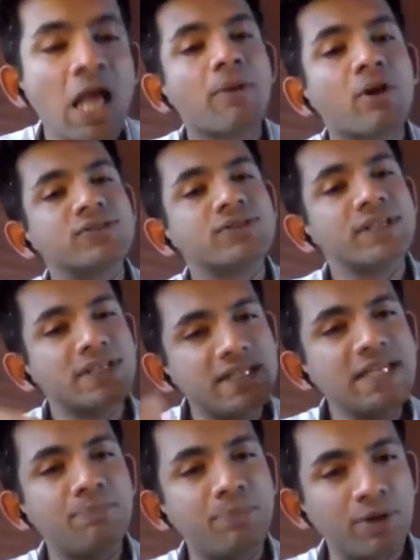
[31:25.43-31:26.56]
because the
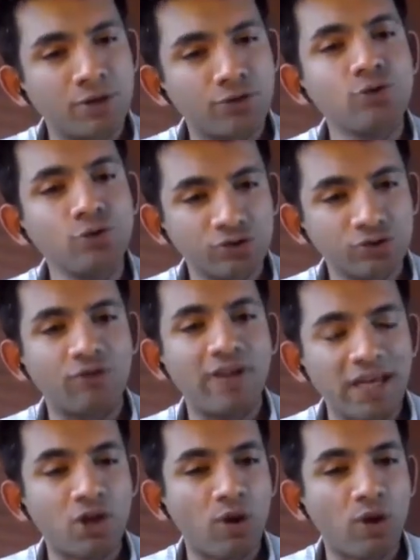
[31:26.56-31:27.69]
deeper roots of
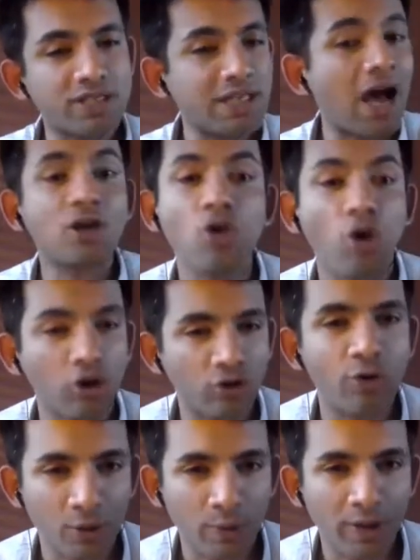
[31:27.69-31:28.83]
inequality are not
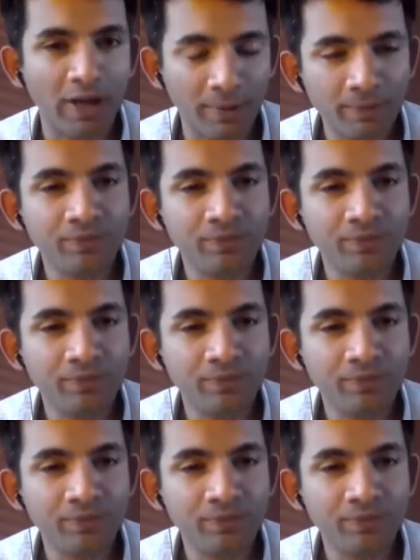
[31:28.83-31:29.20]
going away,